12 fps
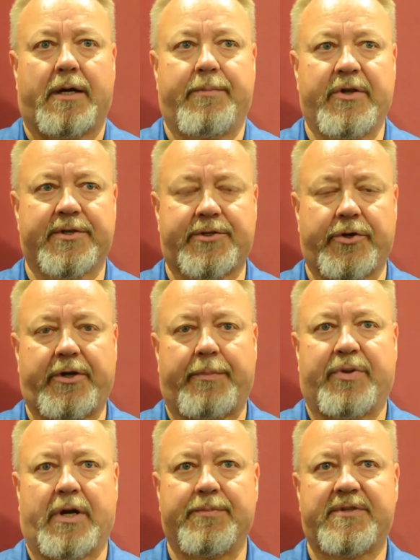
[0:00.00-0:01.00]
Our mill
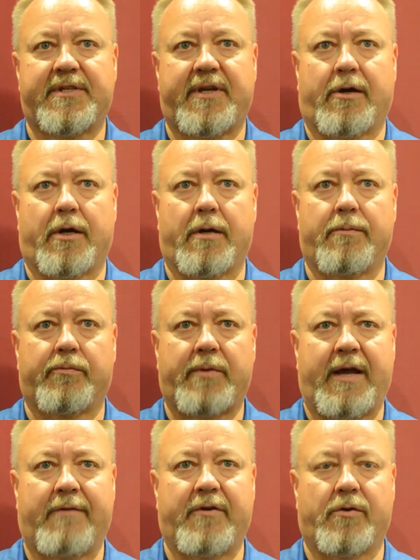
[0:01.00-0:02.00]
circuit pumps
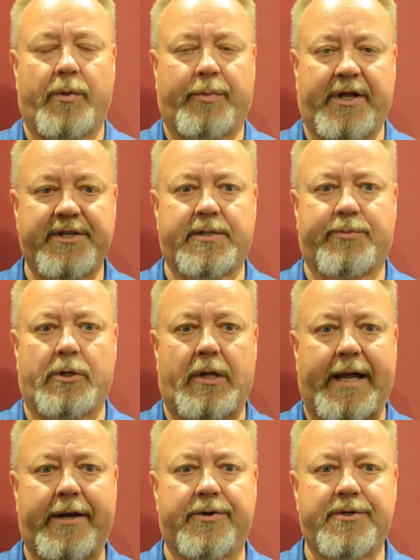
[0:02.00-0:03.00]
have replaceable
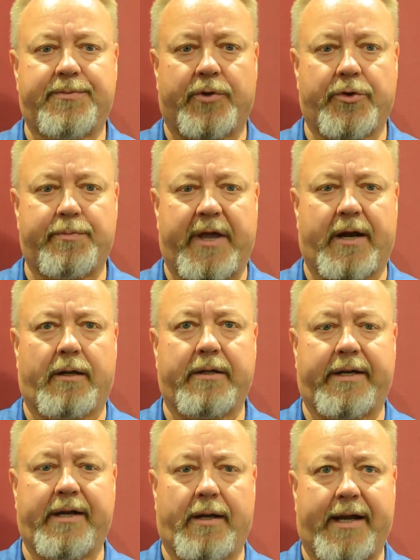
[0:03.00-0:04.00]
liners, both metal
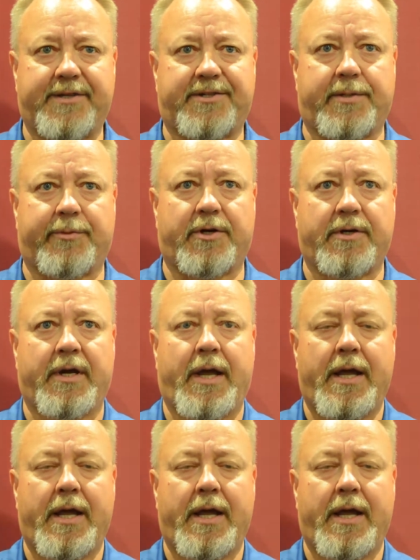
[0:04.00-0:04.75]
and elastomer.